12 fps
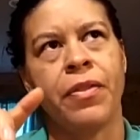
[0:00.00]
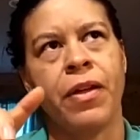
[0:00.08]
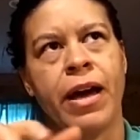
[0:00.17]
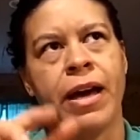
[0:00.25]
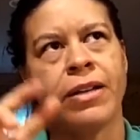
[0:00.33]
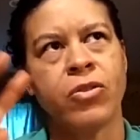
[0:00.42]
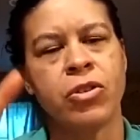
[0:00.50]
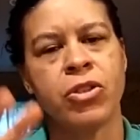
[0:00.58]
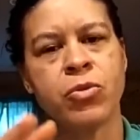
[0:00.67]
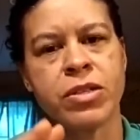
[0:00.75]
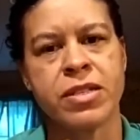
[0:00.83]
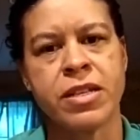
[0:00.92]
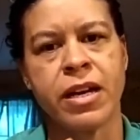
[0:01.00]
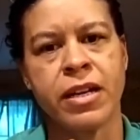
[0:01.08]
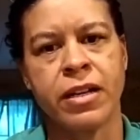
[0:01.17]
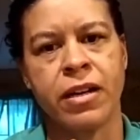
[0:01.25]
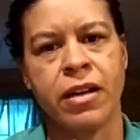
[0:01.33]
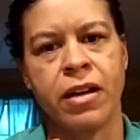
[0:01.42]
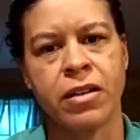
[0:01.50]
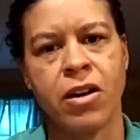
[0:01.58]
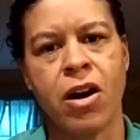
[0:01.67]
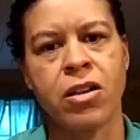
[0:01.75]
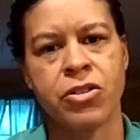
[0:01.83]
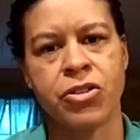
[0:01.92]
I had gone to a second
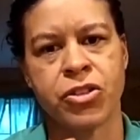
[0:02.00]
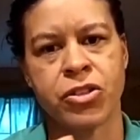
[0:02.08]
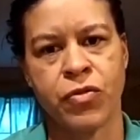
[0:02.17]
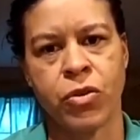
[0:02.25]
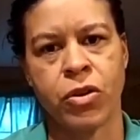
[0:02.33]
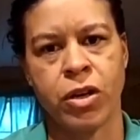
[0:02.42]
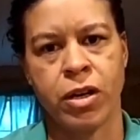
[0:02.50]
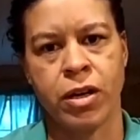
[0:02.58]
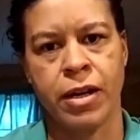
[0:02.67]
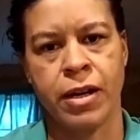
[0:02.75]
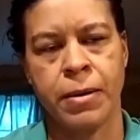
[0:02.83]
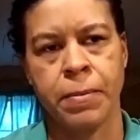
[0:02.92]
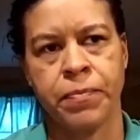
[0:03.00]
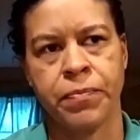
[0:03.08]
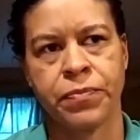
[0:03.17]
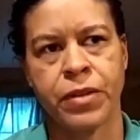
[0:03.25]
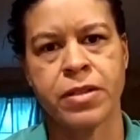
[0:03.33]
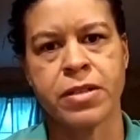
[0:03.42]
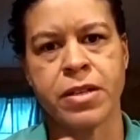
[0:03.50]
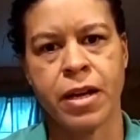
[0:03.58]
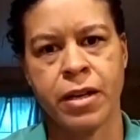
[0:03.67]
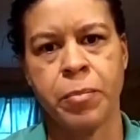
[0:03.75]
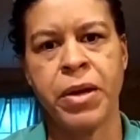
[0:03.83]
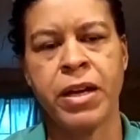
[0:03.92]
oncologist for a
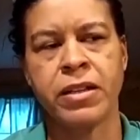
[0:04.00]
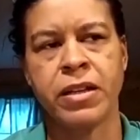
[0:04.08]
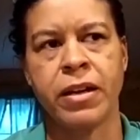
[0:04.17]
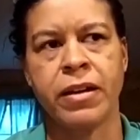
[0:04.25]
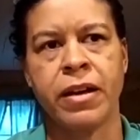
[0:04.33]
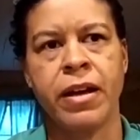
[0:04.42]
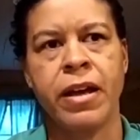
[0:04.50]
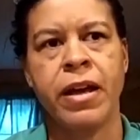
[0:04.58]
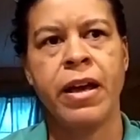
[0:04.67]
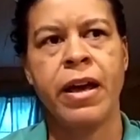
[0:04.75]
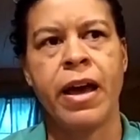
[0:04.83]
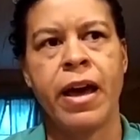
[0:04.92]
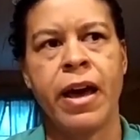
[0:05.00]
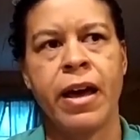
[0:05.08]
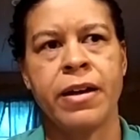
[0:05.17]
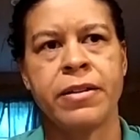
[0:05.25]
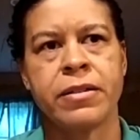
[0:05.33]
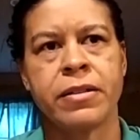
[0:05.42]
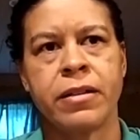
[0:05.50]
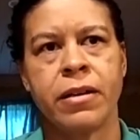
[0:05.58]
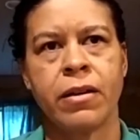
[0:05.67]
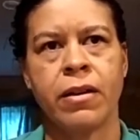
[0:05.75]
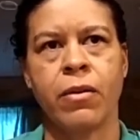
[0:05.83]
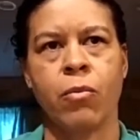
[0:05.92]
second opinion. Mm-hmm. And
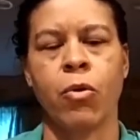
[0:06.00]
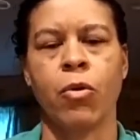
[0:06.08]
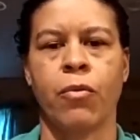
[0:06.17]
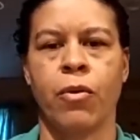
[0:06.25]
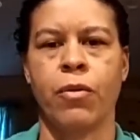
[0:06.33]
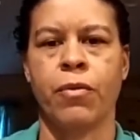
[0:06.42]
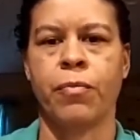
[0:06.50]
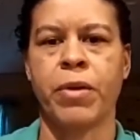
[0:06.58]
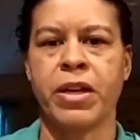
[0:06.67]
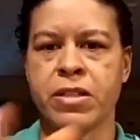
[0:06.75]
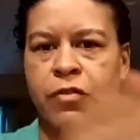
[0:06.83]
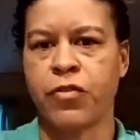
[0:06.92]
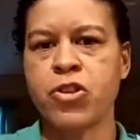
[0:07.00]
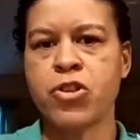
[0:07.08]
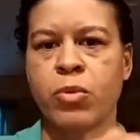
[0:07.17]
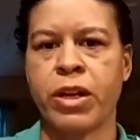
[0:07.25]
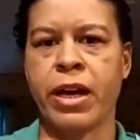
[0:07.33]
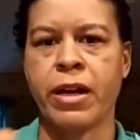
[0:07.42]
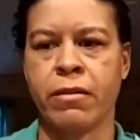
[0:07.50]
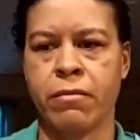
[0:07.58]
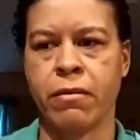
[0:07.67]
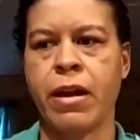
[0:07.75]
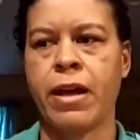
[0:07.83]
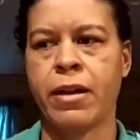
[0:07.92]
well, because the first one had
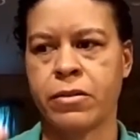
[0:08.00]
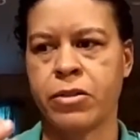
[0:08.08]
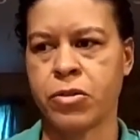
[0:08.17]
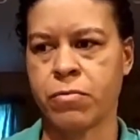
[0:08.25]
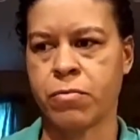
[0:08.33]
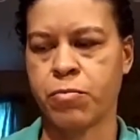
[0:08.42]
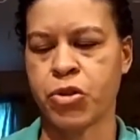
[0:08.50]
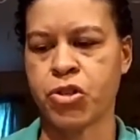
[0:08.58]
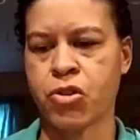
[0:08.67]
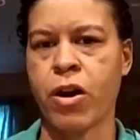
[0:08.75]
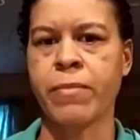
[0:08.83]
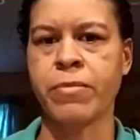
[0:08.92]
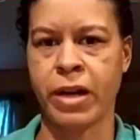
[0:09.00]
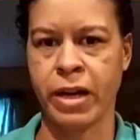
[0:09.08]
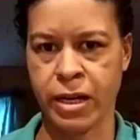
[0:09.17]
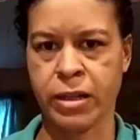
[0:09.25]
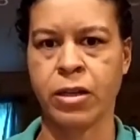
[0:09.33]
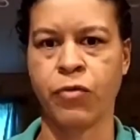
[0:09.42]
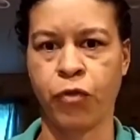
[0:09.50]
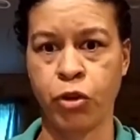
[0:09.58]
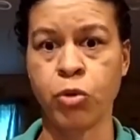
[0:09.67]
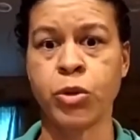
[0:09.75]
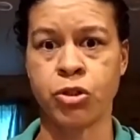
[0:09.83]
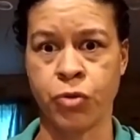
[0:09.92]
prescribed that I get the
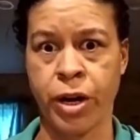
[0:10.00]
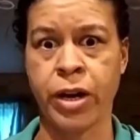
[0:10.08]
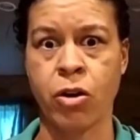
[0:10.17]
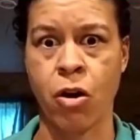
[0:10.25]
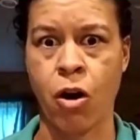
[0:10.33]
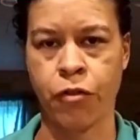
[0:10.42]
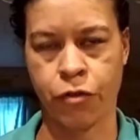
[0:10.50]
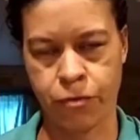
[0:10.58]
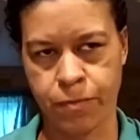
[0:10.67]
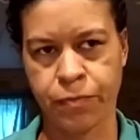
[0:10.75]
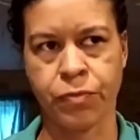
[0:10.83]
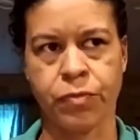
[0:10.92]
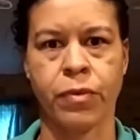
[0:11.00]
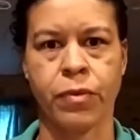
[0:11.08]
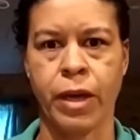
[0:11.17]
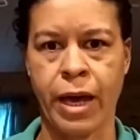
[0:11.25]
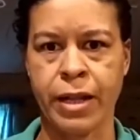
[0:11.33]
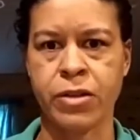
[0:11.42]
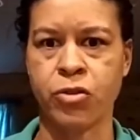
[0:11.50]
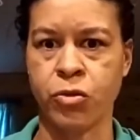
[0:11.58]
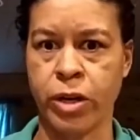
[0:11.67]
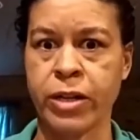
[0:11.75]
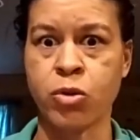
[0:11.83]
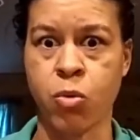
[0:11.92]
fluid drained off. They had to do
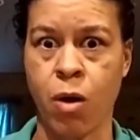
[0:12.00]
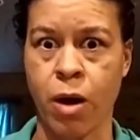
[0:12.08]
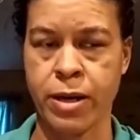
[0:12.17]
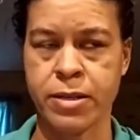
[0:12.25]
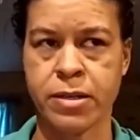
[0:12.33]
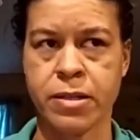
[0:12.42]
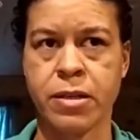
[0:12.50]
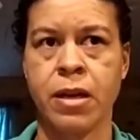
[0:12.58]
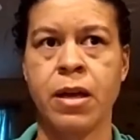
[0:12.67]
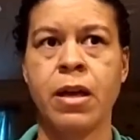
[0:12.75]
that twice.